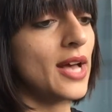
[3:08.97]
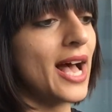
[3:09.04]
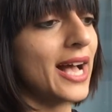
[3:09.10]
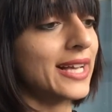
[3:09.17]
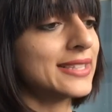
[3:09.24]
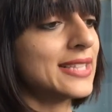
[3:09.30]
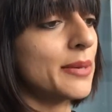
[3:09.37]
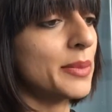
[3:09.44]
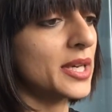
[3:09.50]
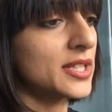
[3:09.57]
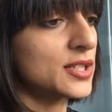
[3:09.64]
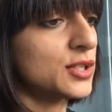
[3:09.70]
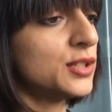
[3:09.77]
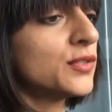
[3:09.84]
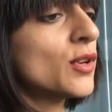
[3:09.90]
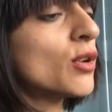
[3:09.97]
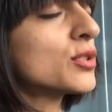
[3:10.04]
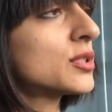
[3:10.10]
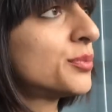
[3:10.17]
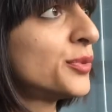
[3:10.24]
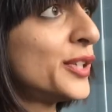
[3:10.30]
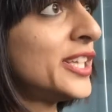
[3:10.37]
academics and you've got
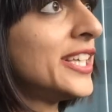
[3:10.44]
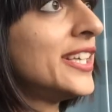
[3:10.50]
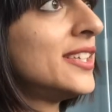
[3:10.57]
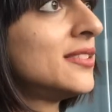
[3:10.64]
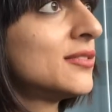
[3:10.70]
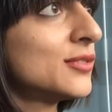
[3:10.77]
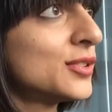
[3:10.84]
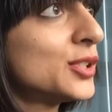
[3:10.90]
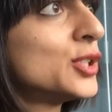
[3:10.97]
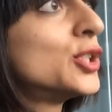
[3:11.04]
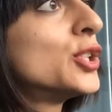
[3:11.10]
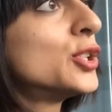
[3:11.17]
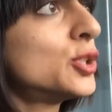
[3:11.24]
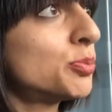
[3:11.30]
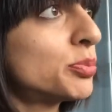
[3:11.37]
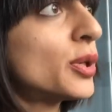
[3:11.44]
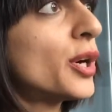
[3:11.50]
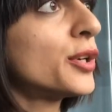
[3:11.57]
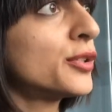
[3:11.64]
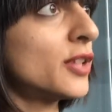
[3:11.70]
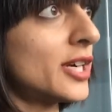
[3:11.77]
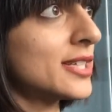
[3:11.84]
some really good
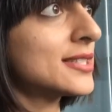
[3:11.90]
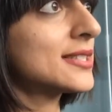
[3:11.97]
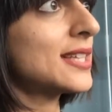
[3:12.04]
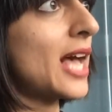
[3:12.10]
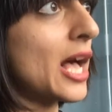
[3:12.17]
progress